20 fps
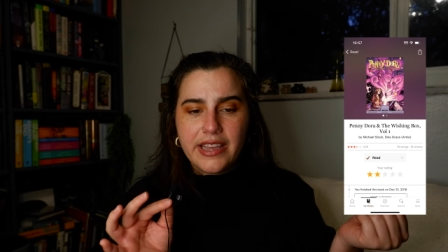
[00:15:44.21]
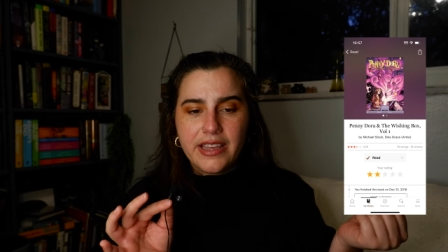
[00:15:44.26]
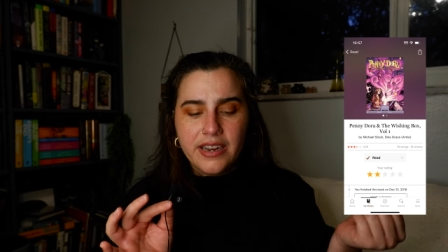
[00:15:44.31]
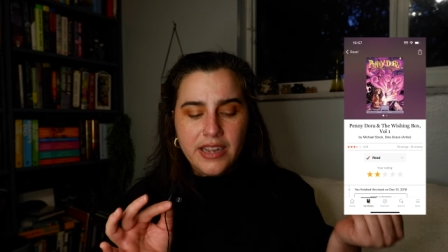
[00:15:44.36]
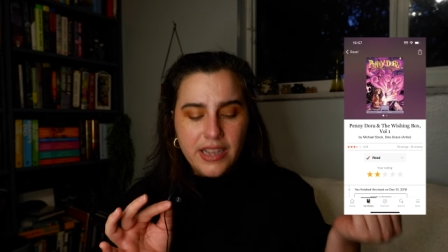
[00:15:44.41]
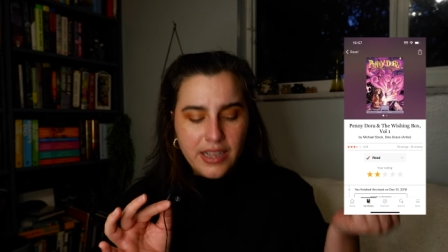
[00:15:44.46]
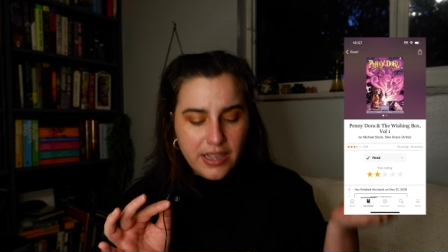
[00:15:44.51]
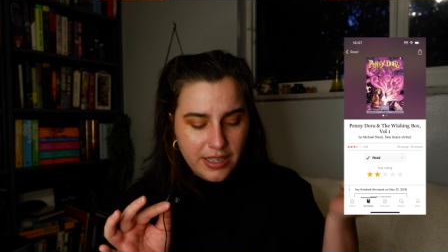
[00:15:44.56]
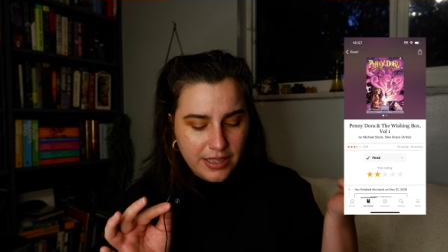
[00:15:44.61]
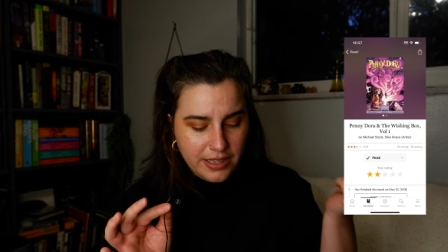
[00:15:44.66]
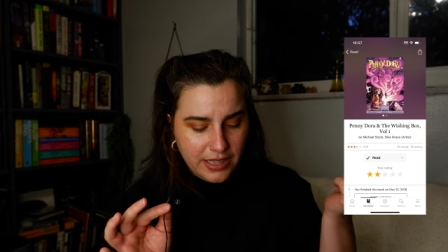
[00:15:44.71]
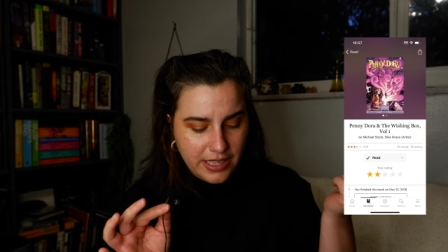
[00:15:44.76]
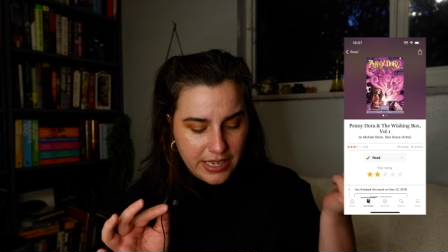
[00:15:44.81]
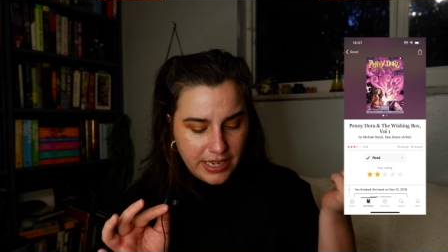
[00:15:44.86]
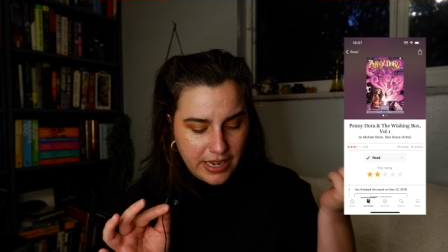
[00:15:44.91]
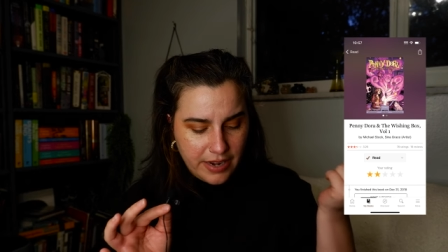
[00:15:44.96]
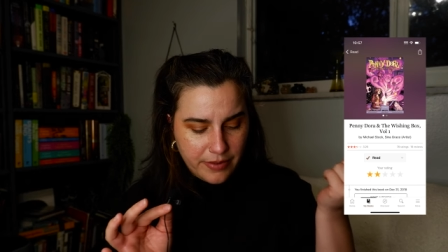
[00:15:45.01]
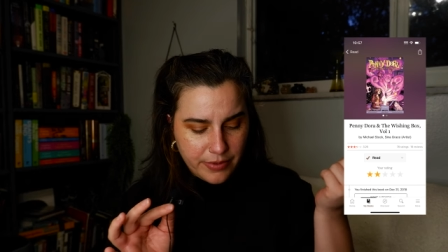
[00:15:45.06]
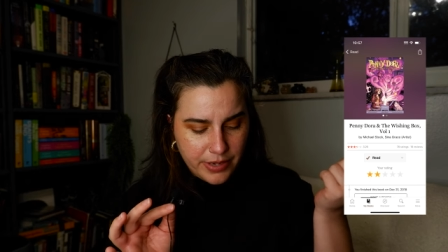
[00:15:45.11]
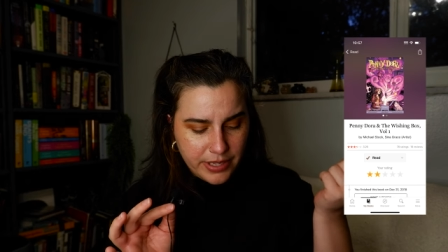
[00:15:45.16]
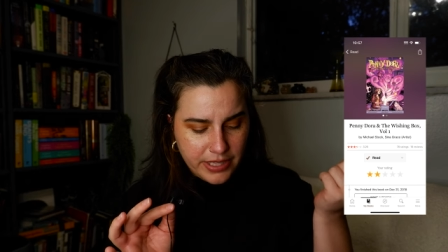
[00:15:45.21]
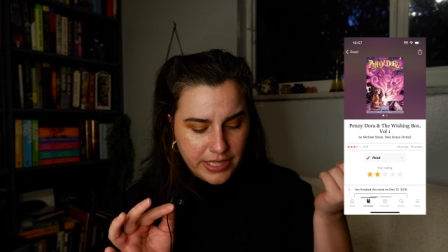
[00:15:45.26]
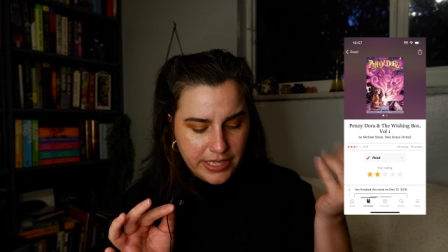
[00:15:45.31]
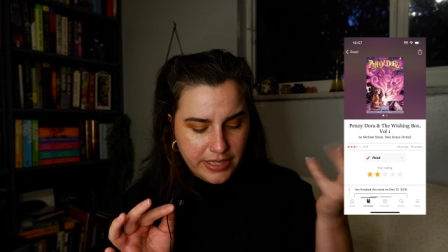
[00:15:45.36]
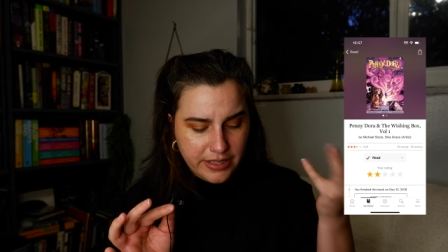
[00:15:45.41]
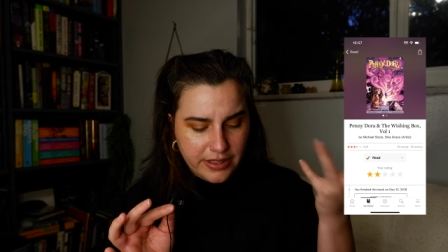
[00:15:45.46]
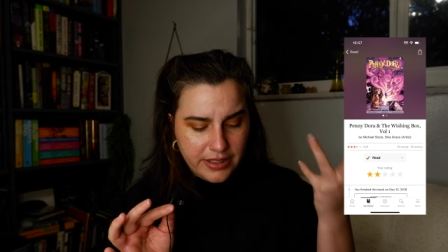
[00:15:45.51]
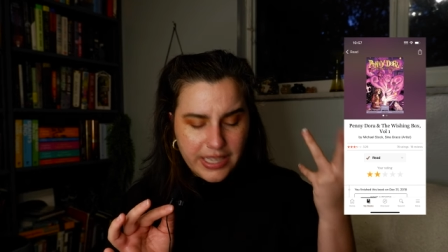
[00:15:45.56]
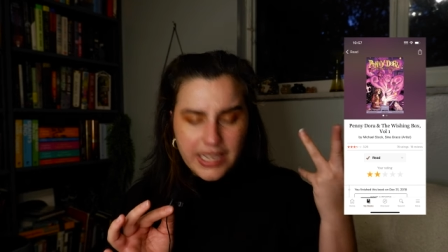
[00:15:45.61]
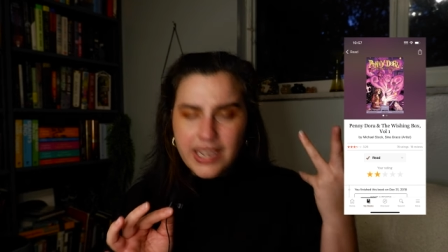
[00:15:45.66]
it. Like, I
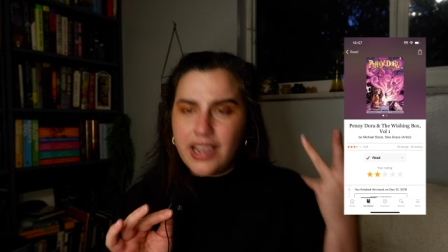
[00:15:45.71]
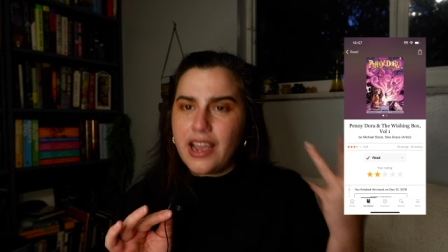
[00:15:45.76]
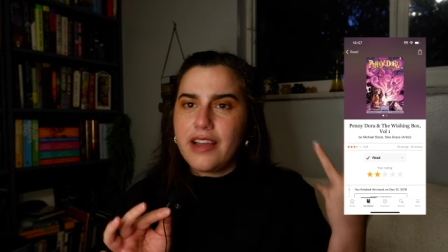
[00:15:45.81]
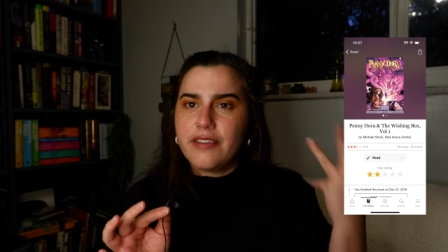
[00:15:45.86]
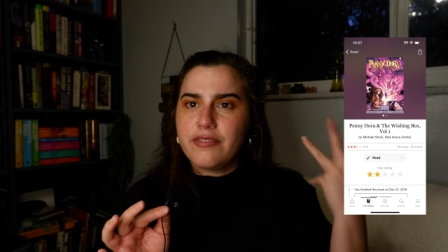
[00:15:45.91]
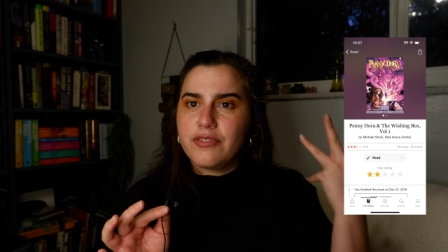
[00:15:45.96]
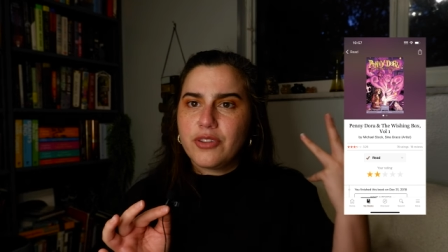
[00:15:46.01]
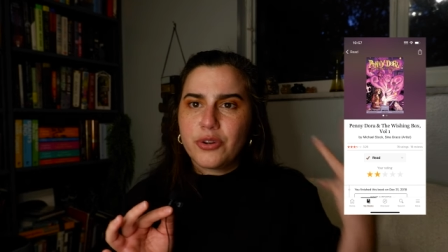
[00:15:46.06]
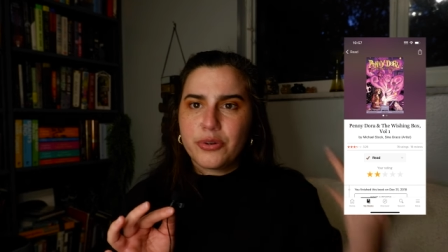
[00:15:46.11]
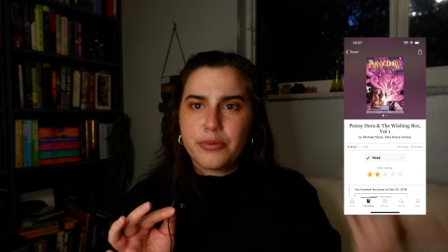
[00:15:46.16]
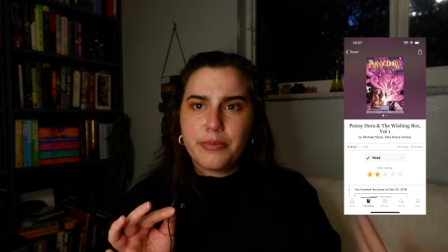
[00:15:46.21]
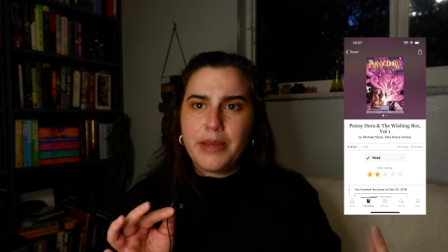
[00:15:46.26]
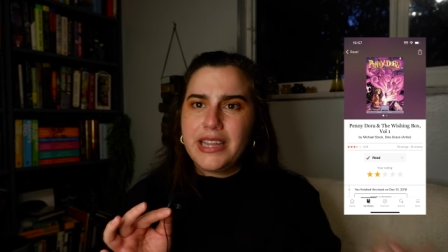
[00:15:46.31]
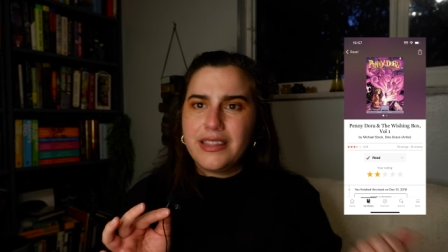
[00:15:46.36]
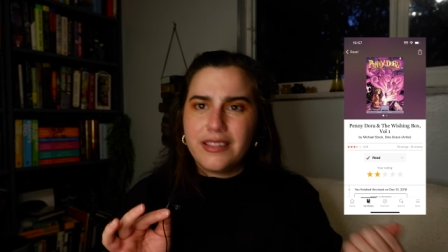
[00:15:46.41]
really think I've learned